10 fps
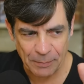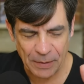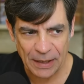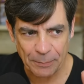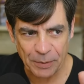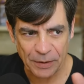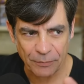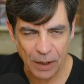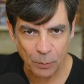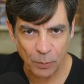that may not be the
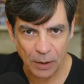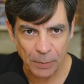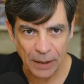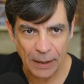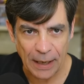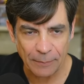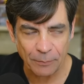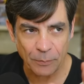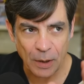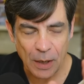right word but
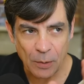i'm